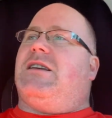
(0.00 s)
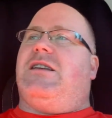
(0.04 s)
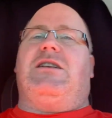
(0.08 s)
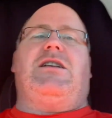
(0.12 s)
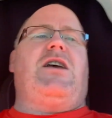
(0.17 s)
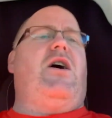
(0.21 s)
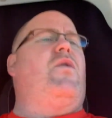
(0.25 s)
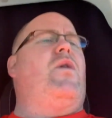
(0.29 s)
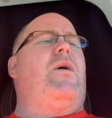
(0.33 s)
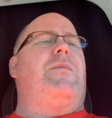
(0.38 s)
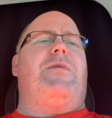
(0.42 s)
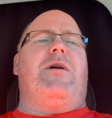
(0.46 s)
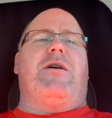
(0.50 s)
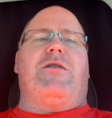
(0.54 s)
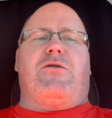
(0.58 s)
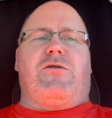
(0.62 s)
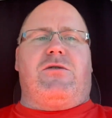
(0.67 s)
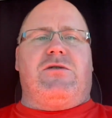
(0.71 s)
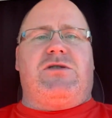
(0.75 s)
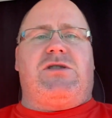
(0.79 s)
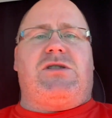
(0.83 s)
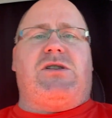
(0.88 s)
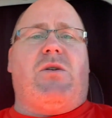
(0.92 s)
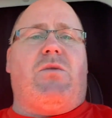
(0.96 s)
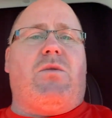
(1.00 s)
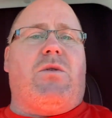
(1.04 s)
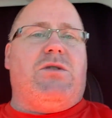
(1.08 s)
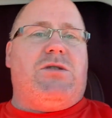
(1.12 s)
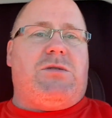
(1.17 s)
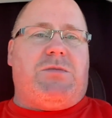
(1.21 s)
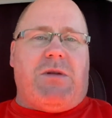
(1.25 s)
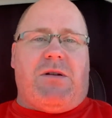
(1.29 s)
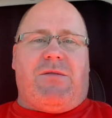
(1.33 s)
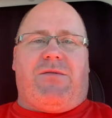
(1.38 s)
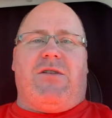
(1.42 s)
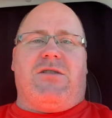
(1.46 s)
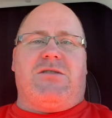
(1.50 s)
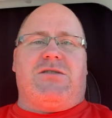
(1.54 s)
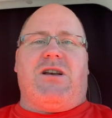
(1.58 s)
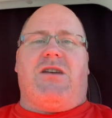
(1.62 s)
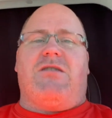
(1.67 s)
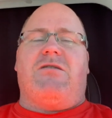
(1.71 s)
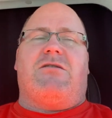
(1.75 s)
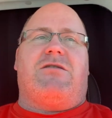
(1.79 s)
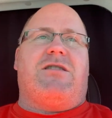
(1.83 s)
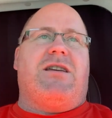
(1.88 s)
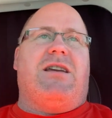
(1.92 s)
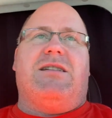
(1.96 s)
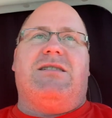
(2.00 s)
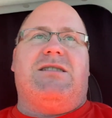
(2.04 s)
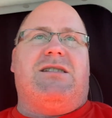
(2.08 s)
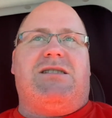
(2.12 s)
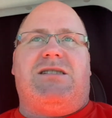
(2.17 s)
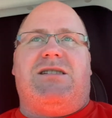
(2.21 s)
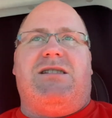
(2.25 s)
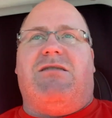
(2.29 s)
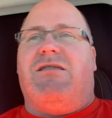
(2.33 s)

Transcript: go up under in storage, but if there's other things, it's still a